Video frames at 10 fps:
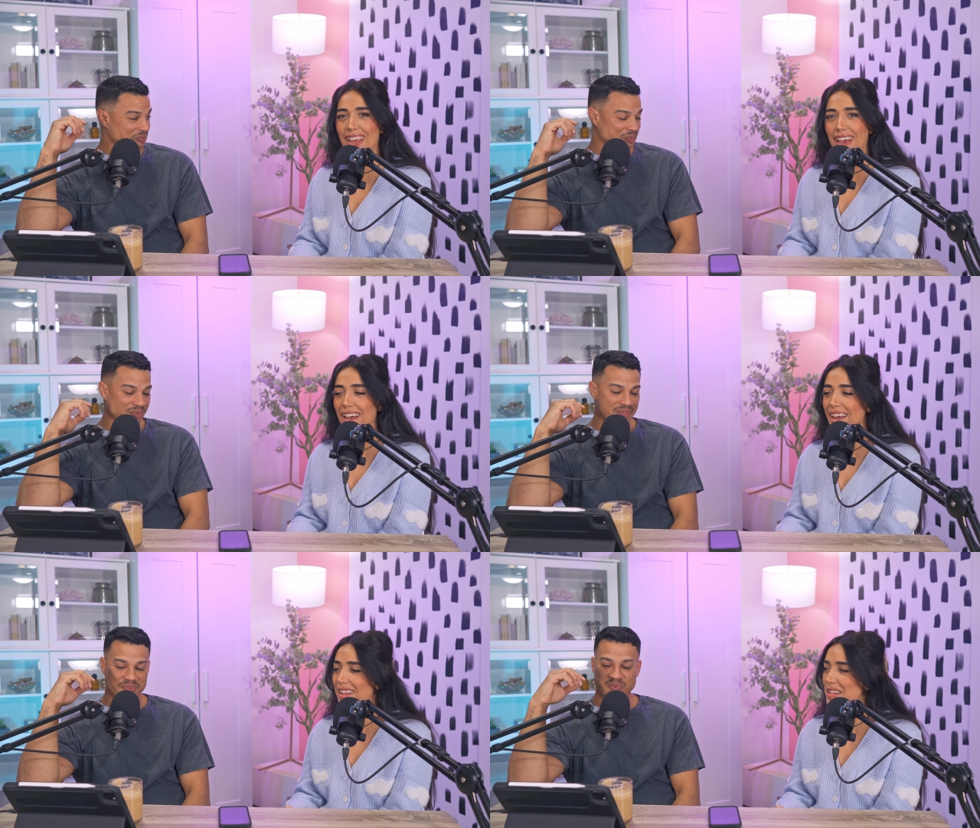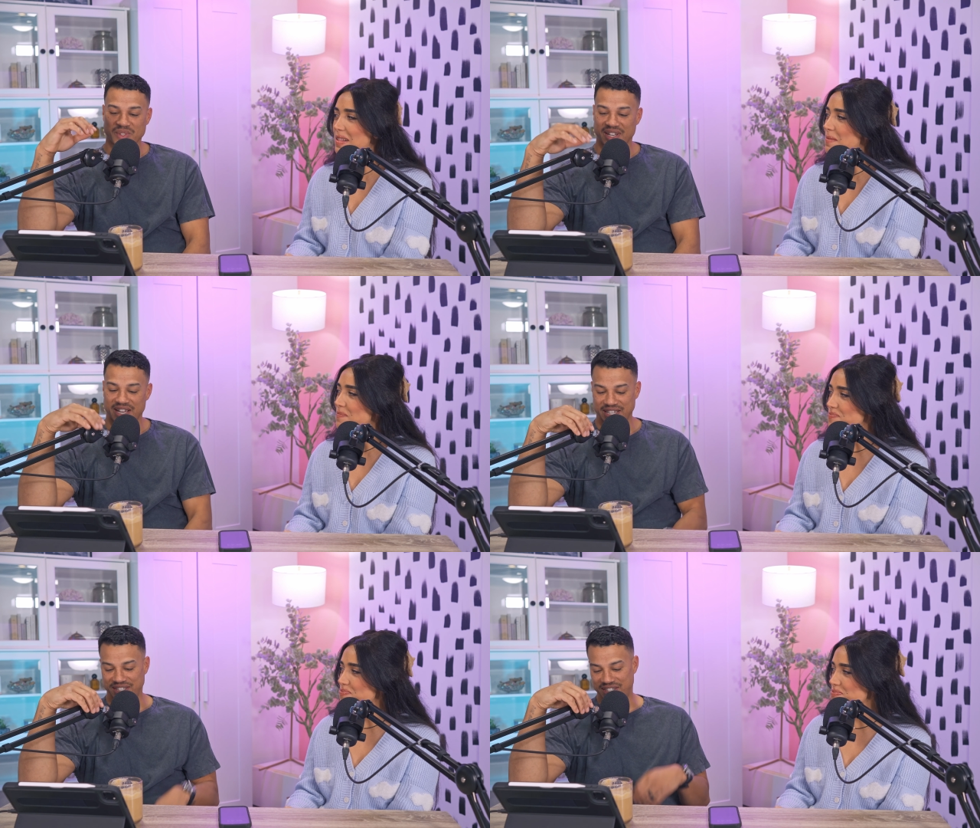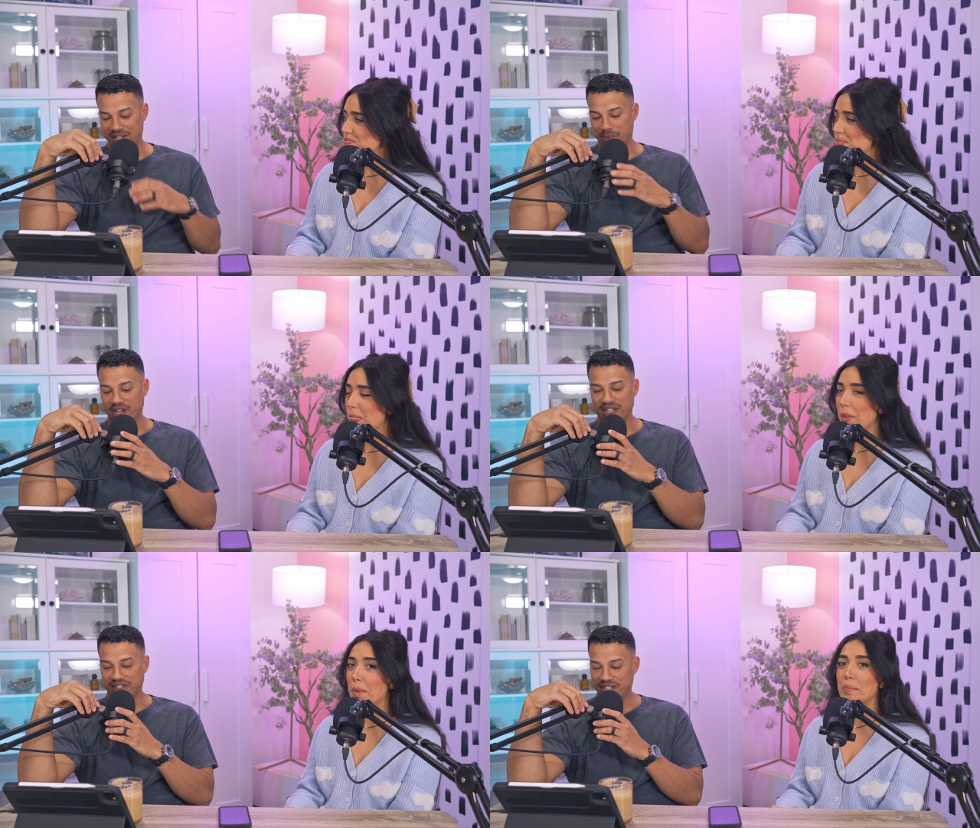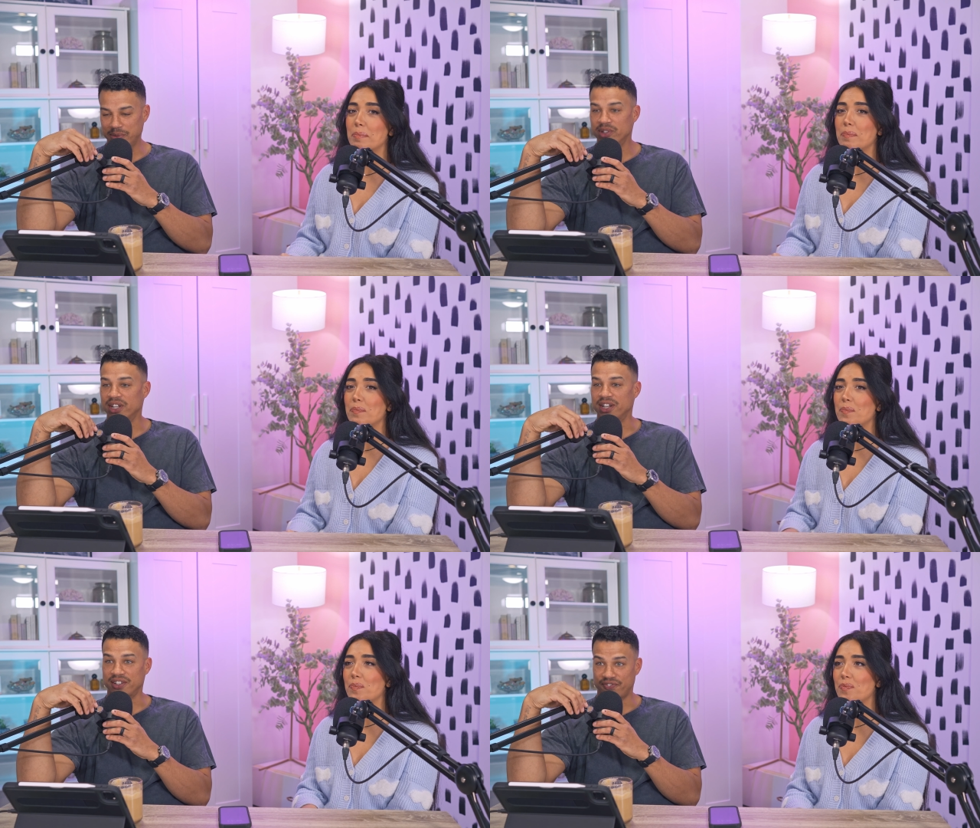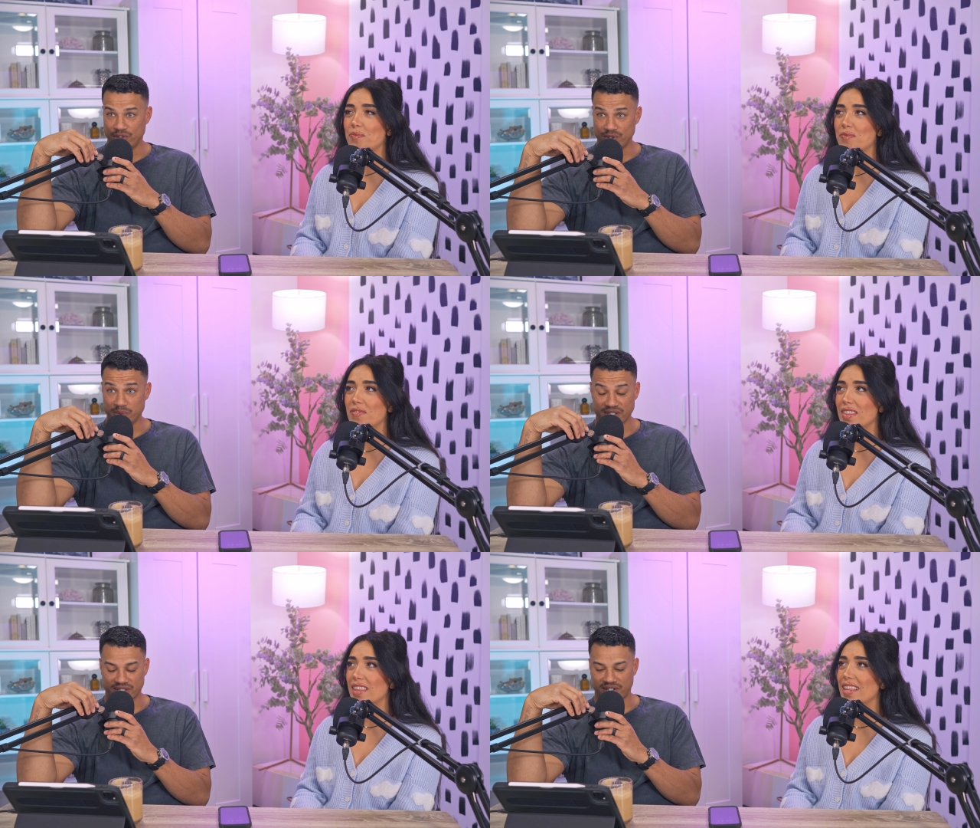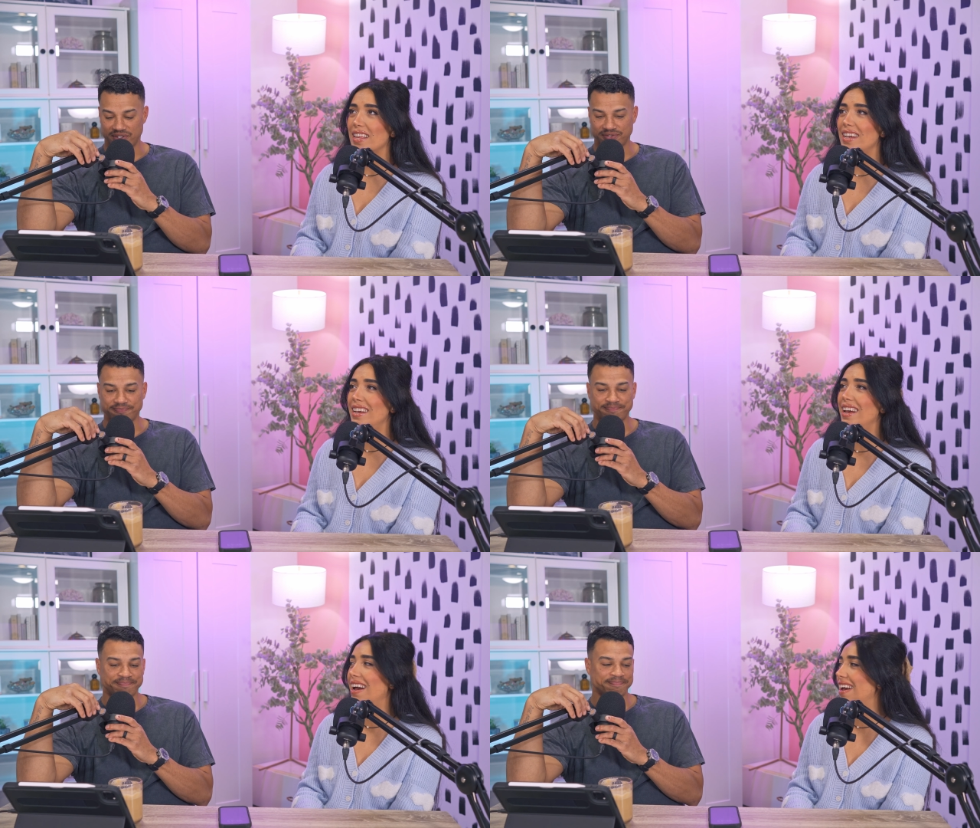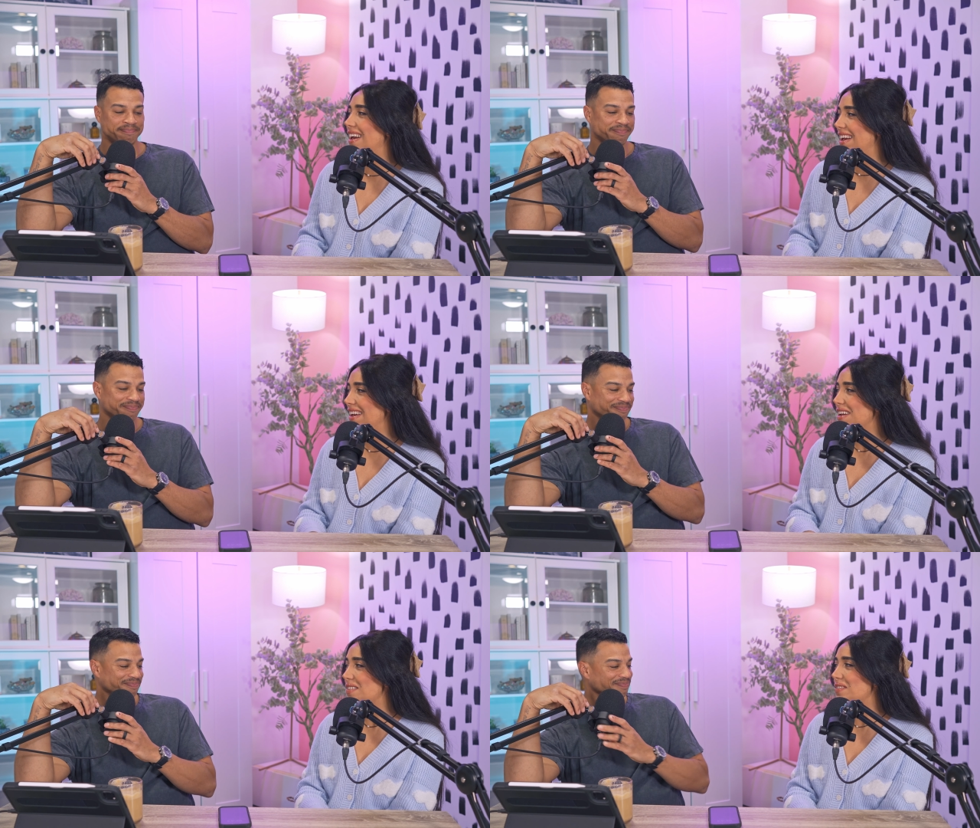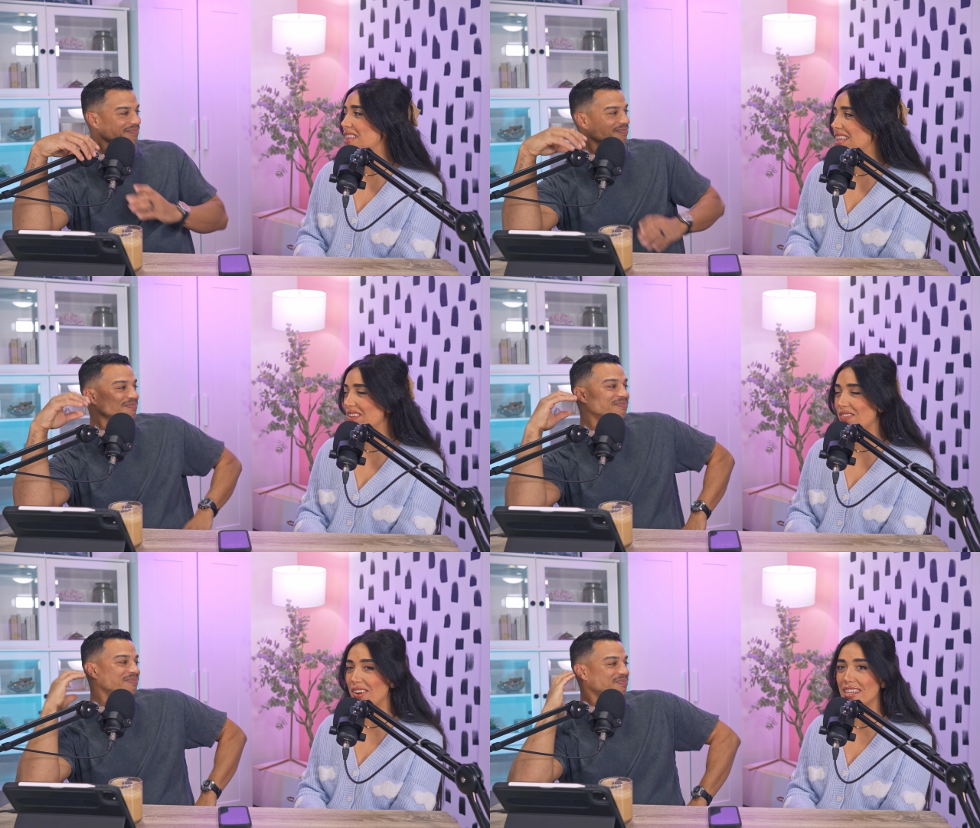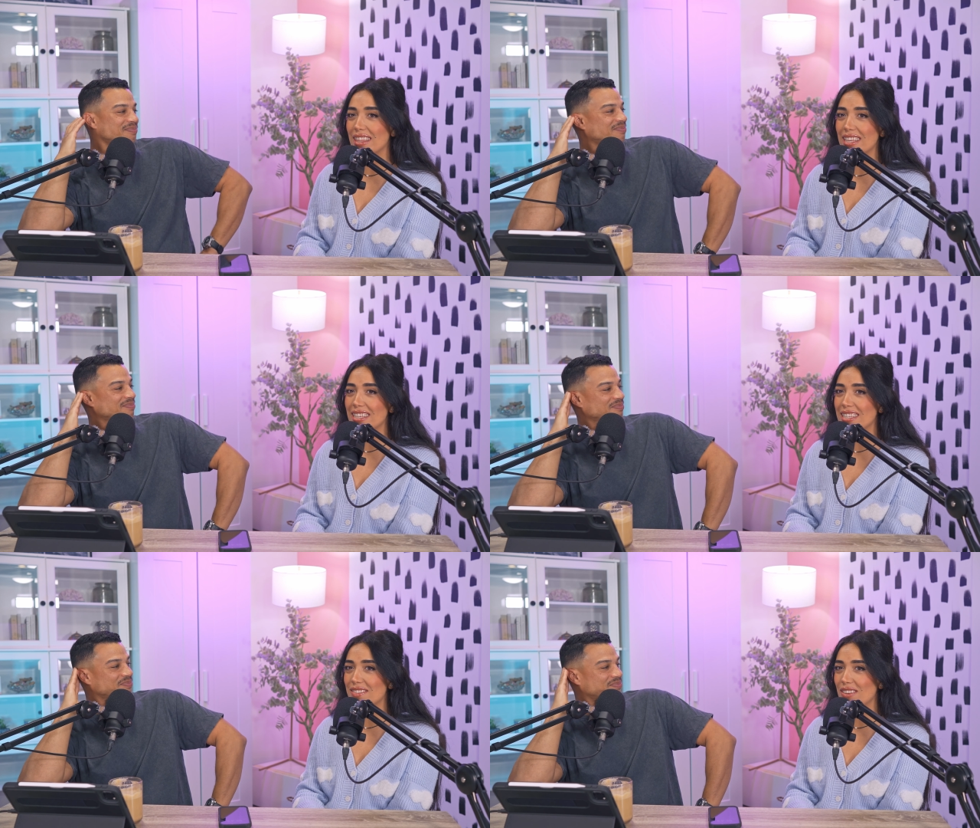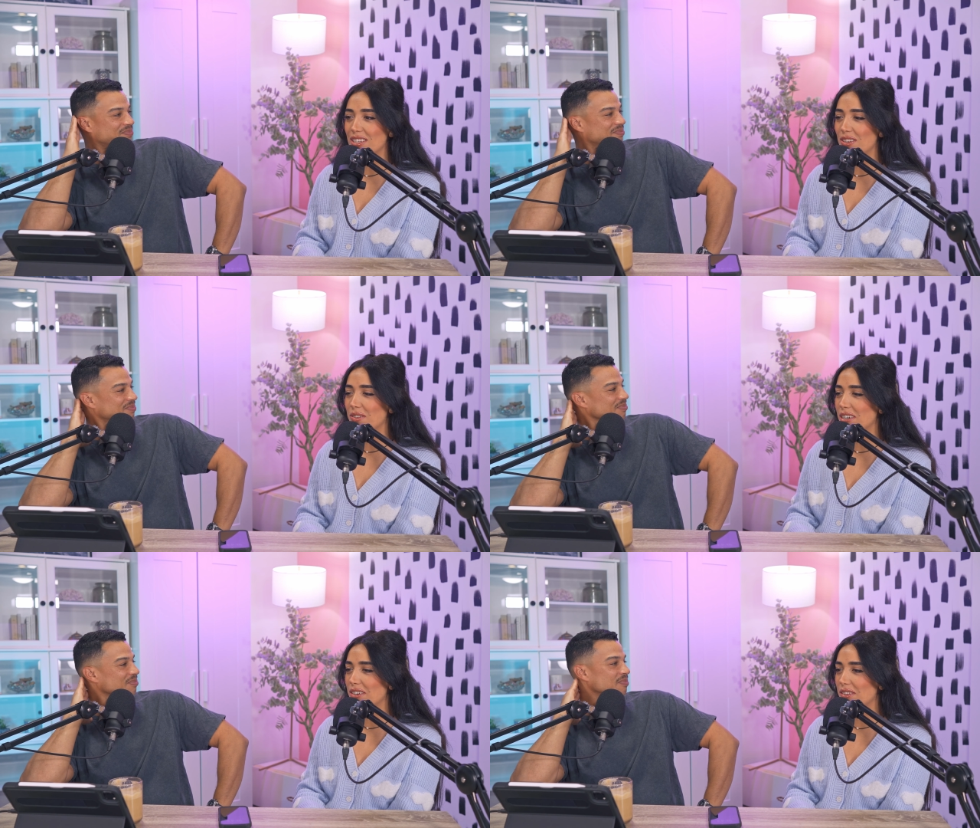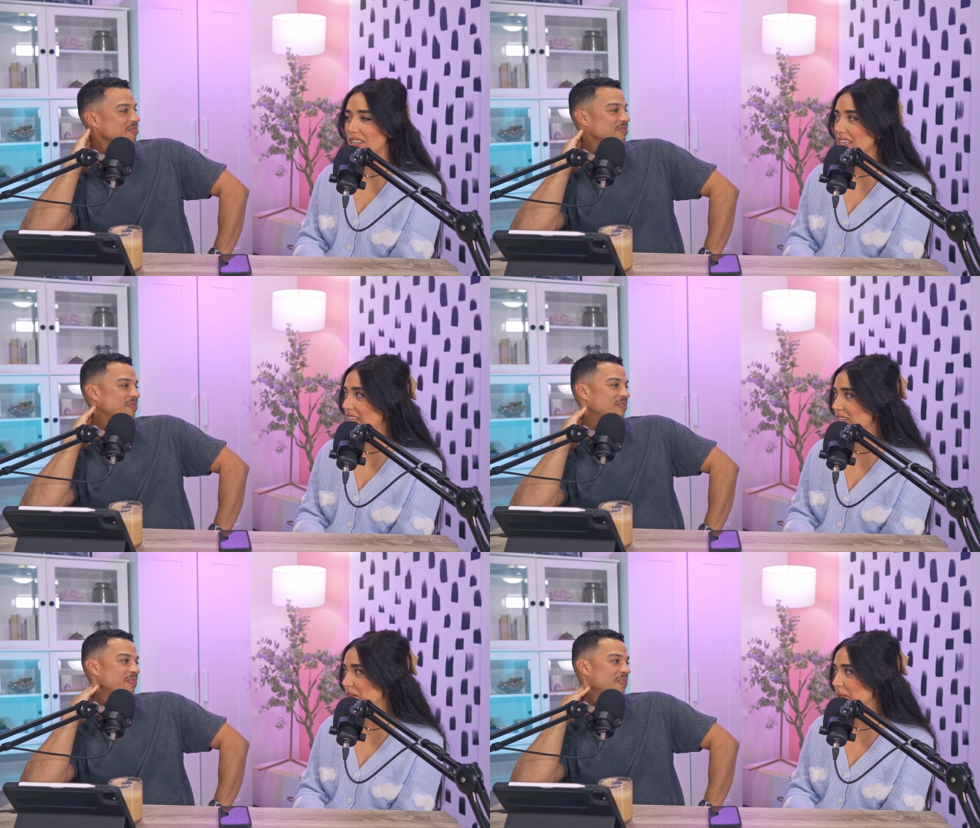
Speaker 1: yeah. I get deep. I get deep and then I confuse myself
Speaker 2: but then the funny thing is, when you were reading it to